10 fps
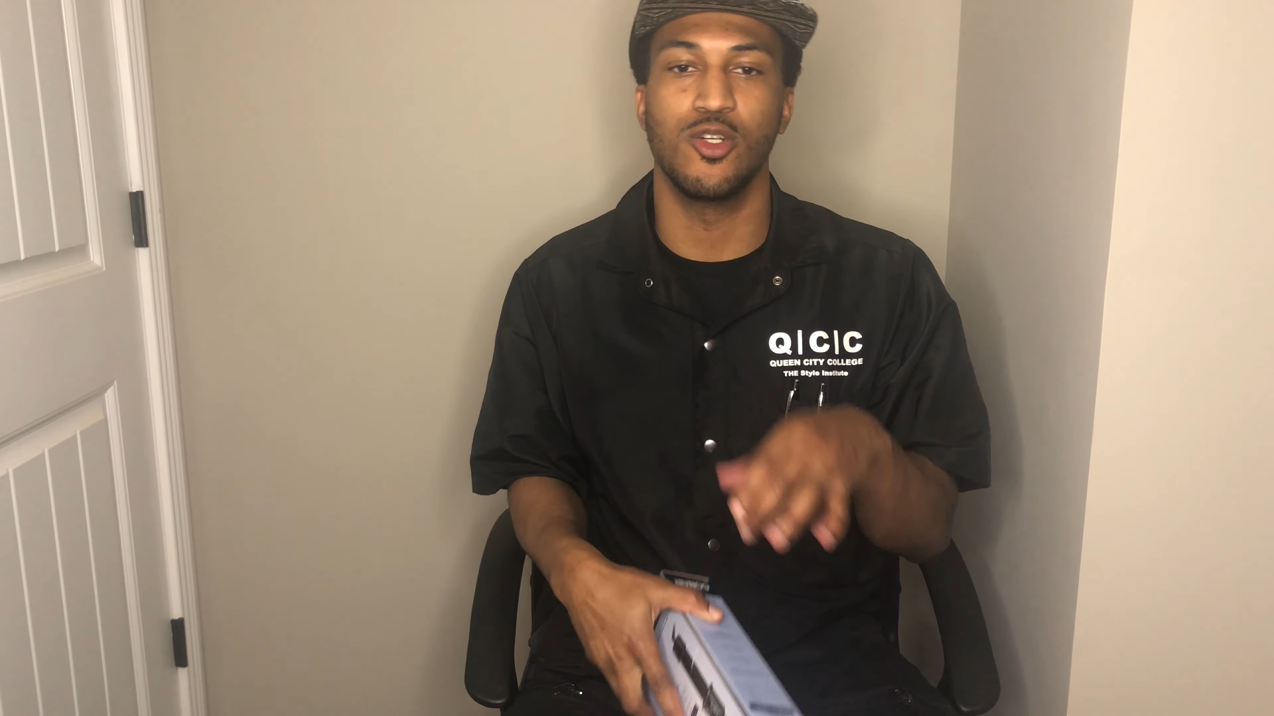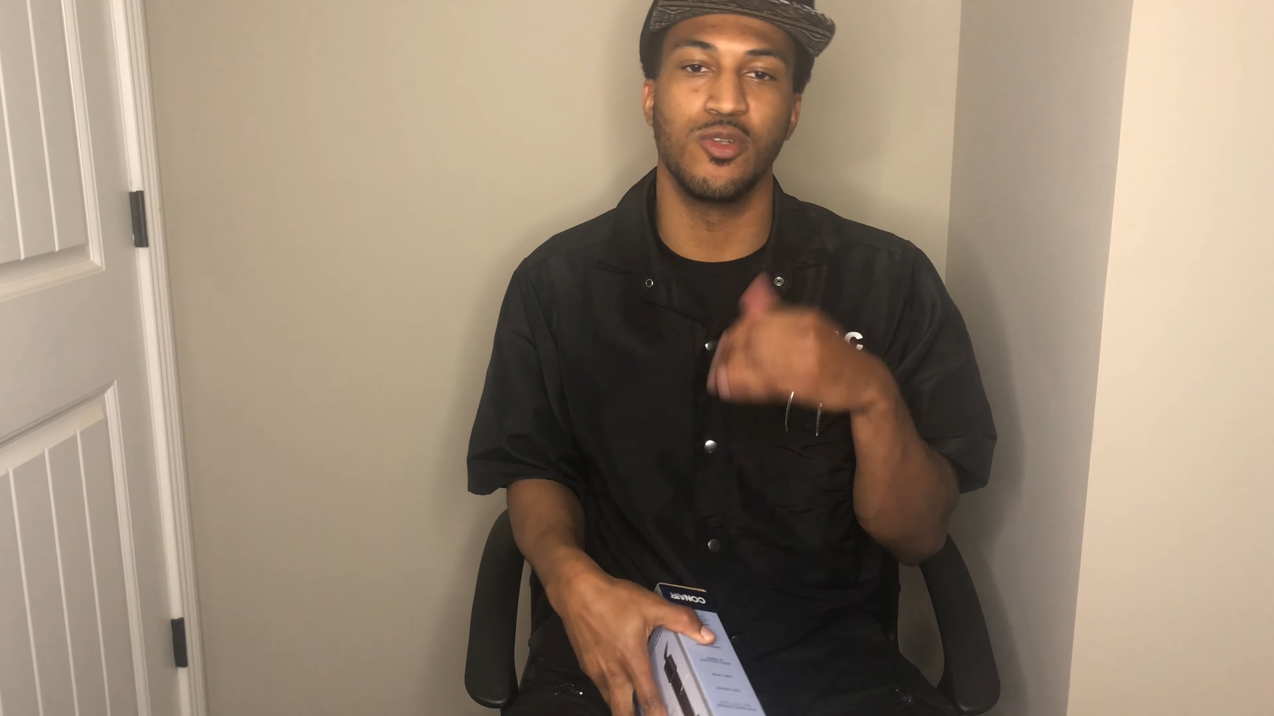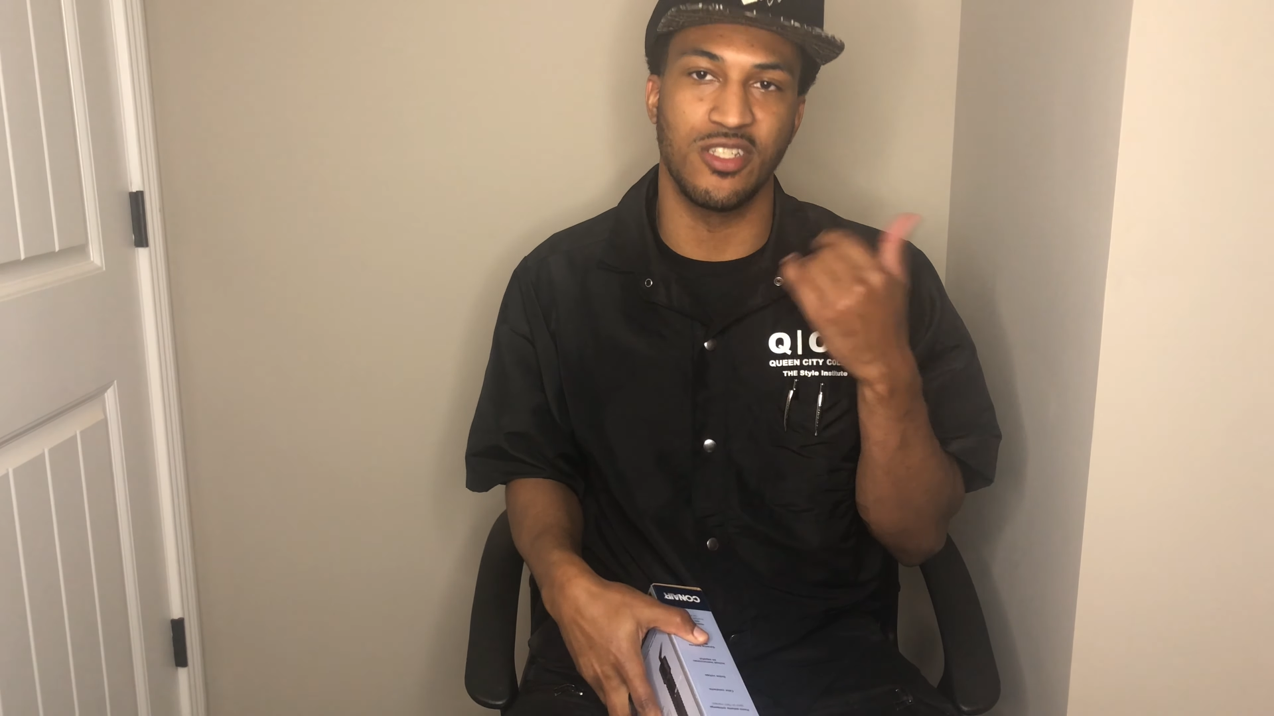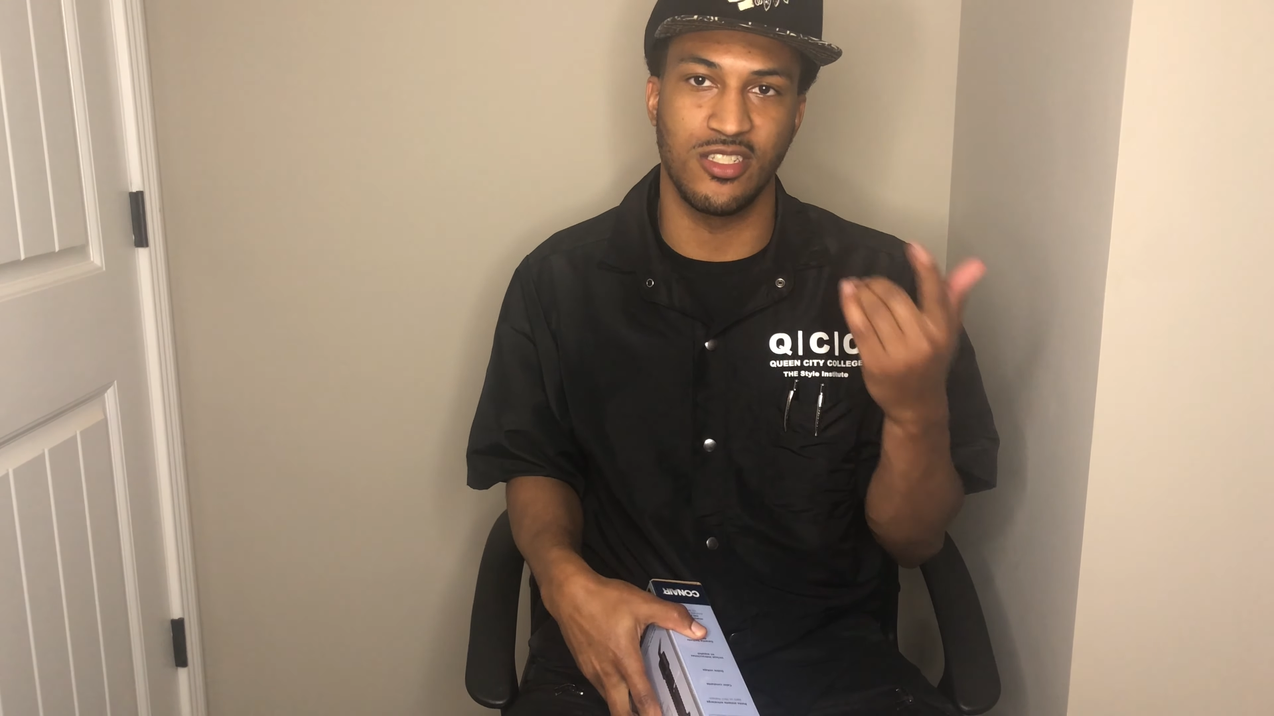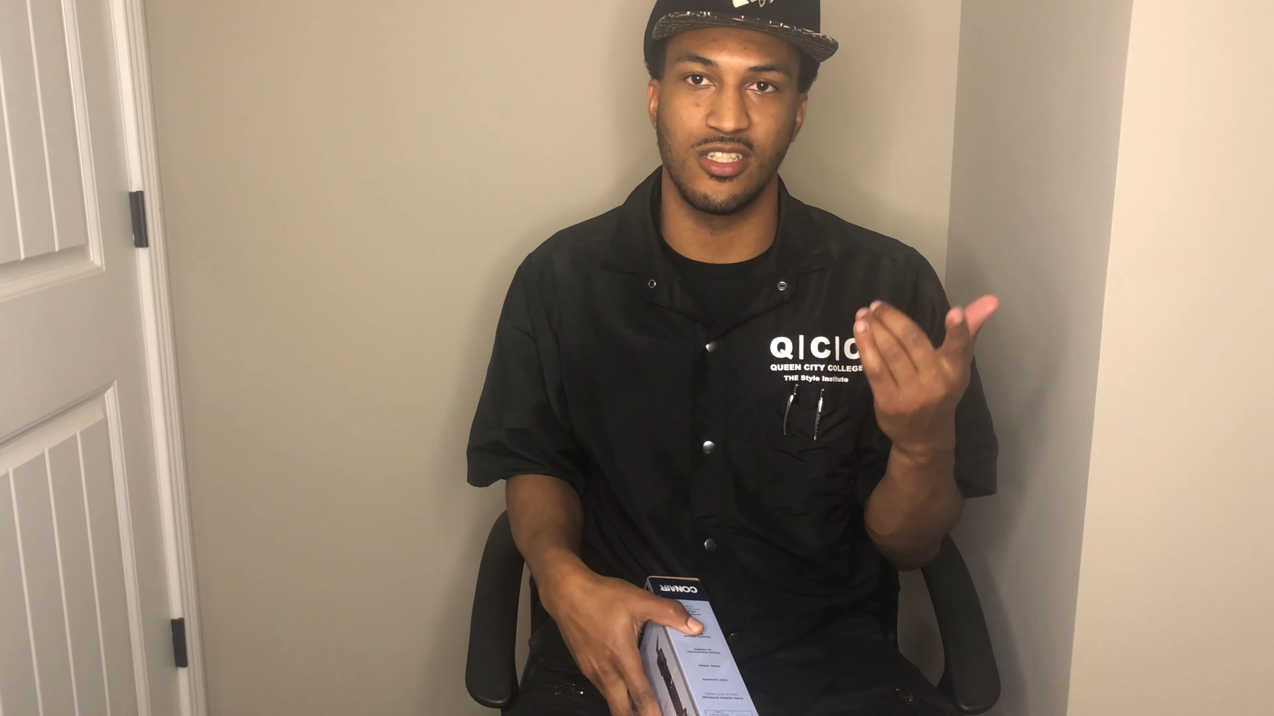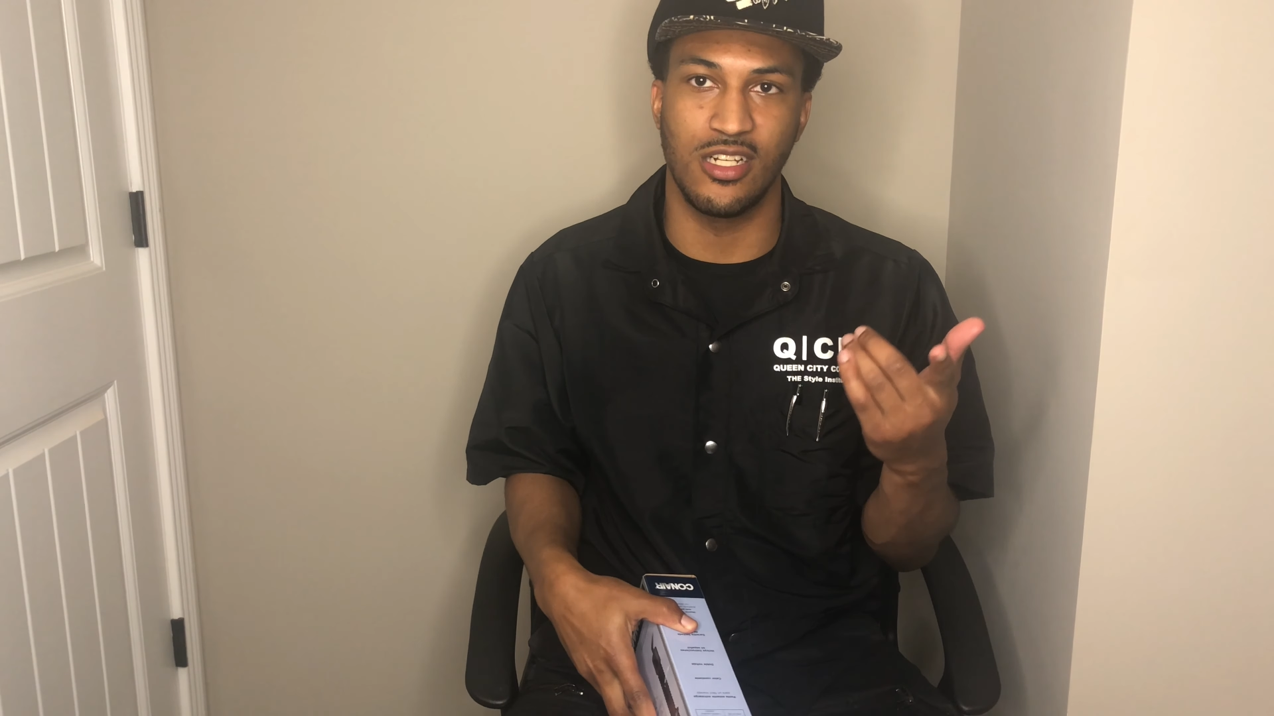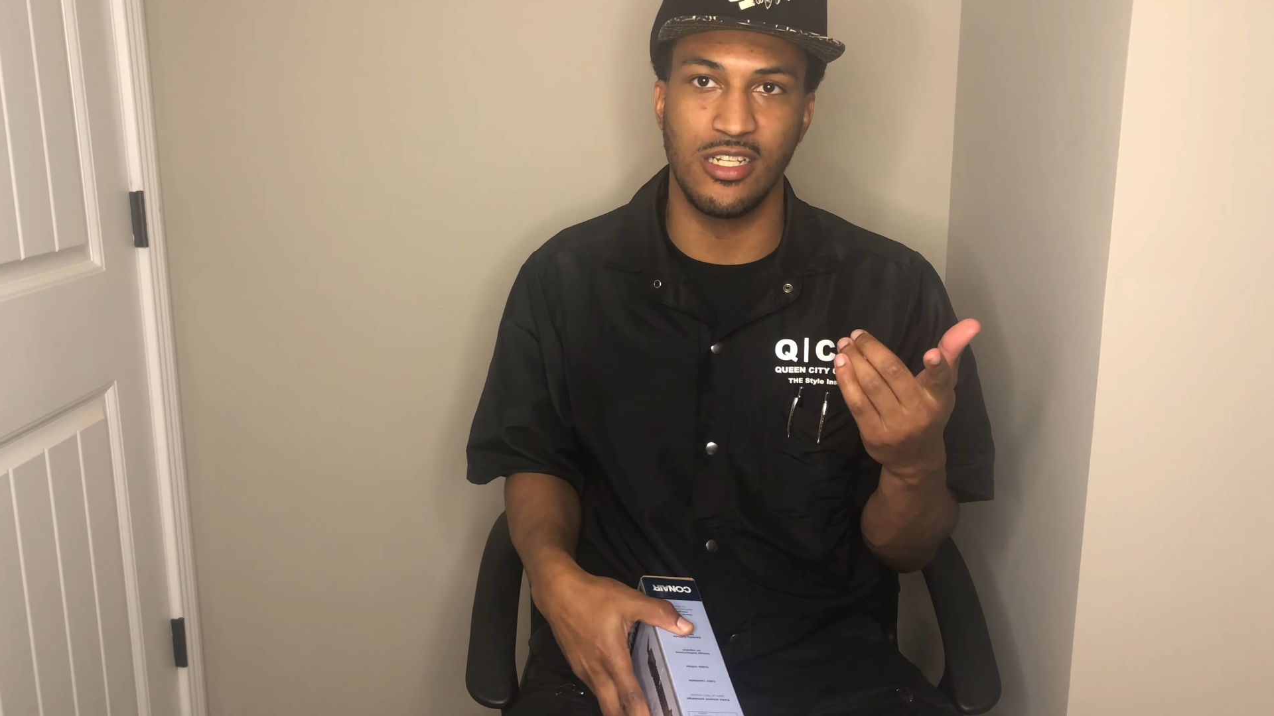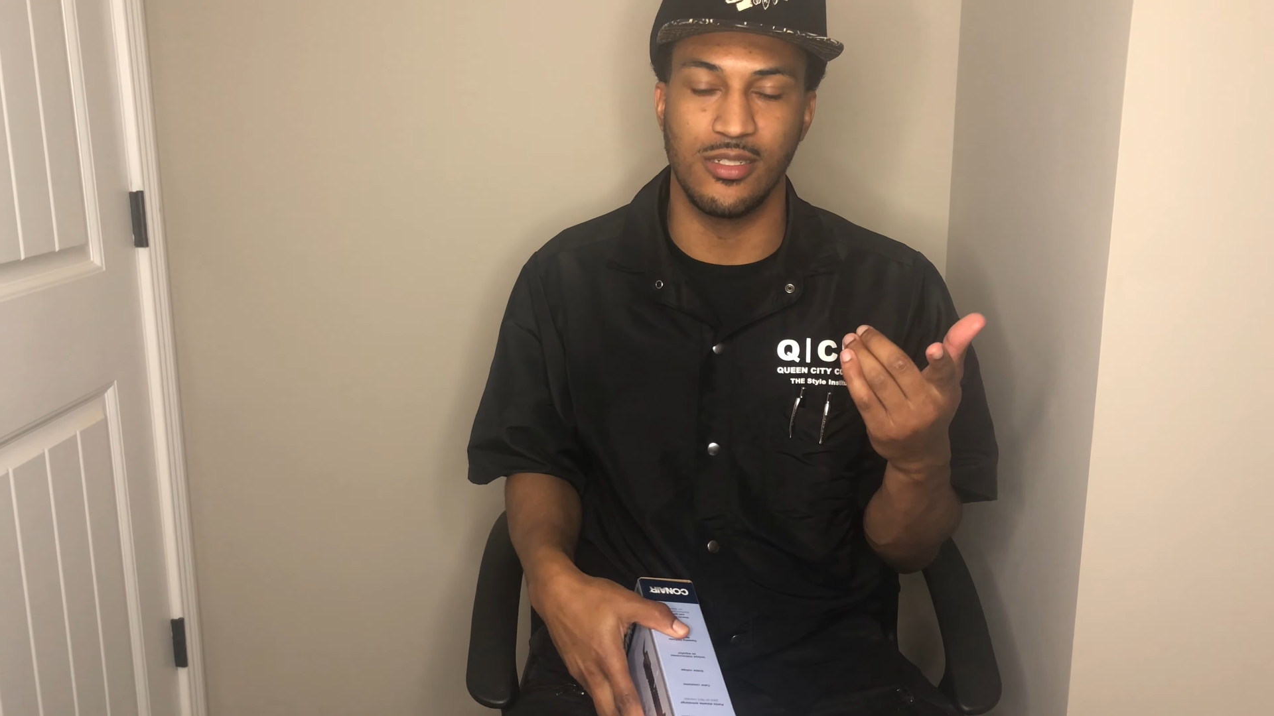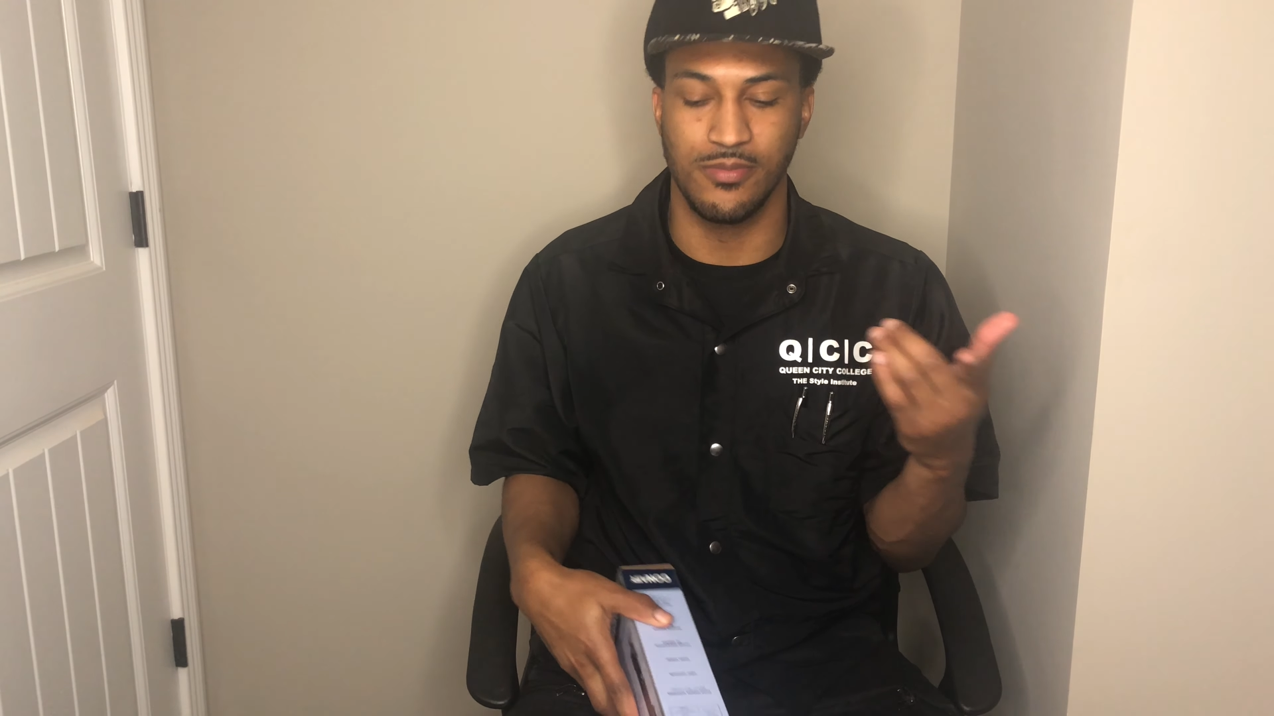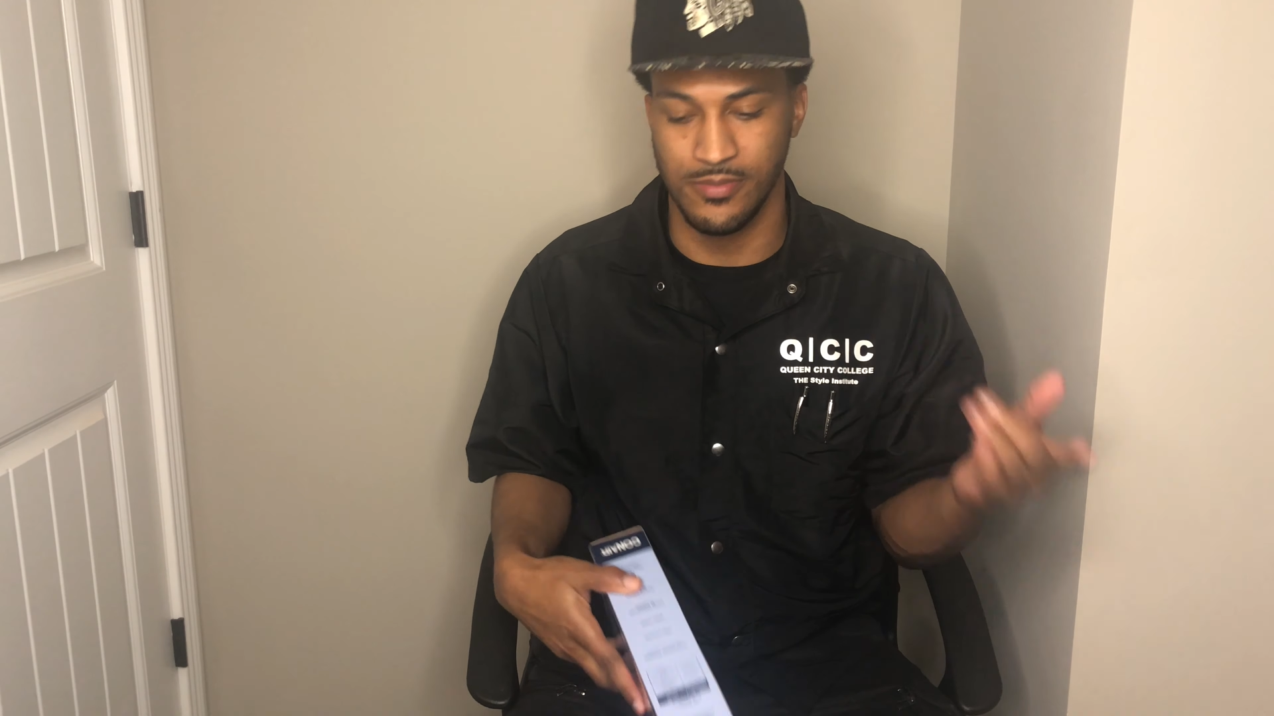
this is the clip.